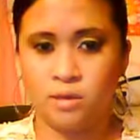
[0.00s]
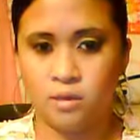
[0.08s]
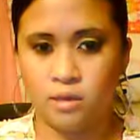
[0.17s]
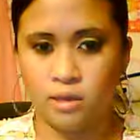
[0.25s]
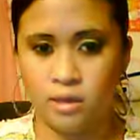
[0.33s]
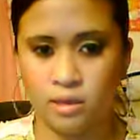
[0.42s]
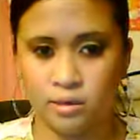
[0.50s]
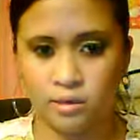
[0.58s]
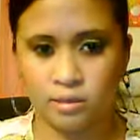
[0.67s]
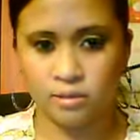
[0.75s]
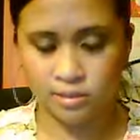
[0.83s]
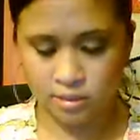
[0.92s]
And
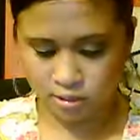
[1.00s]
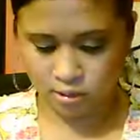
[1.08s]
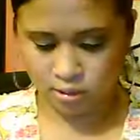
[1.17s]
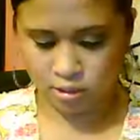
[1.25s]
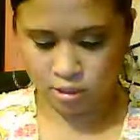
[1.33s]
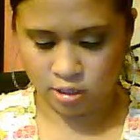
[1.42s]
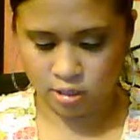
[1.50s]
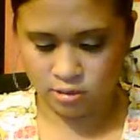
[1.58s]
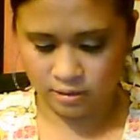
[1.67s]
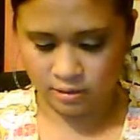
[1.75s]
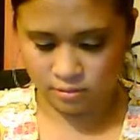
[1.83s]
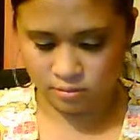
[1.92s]
this is good
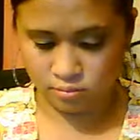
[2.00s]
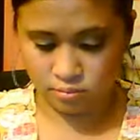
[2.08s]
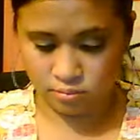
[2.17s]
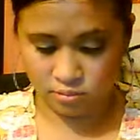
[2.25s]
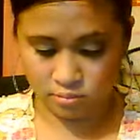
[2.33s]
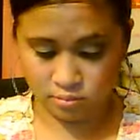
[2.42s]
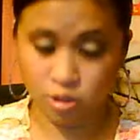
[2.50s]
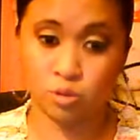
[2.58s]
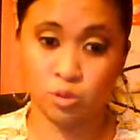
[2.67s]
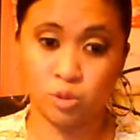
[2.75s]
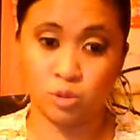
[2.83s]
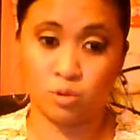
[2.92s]
to go to
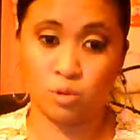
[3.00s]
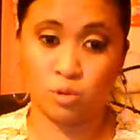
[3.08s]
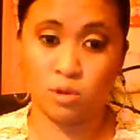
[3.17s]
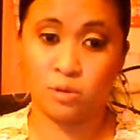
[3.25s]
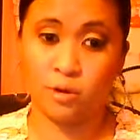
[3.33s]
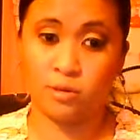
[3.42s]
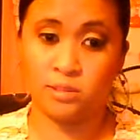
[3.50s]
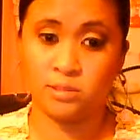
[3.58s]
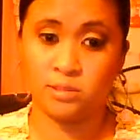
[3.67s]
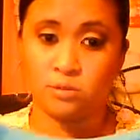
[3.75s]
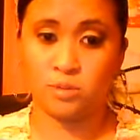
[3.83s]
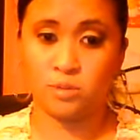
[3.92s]
school. I'm going to wear these to go
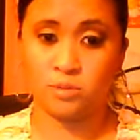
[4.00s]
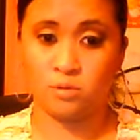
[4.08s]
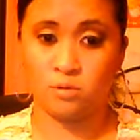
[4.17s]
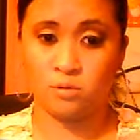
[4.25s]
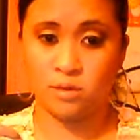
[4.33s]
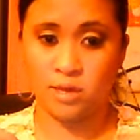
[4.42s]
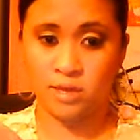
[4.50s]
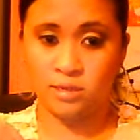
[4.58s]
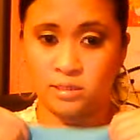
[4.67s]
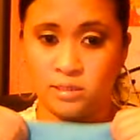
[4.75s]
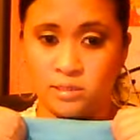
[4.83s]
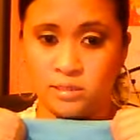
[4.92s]
to school. And it
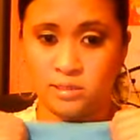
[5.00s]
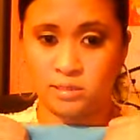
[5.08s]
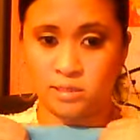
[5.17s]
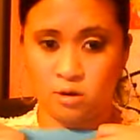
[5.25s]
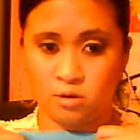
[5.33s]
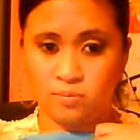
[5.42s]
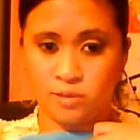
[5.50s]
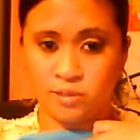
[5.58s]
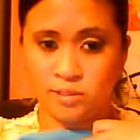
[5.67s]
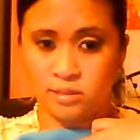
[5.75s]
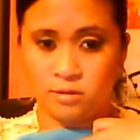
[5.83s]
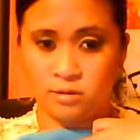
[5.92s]
says
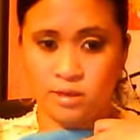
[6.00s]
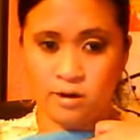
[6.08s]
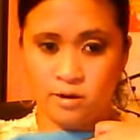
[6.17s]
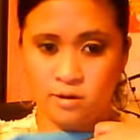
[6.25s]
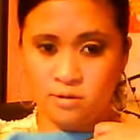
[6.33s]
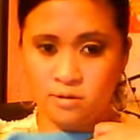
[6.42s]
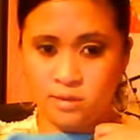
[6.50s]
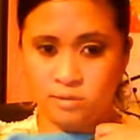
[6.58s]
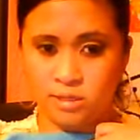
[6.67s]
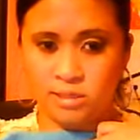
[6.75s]
Aeropostale here, NYC.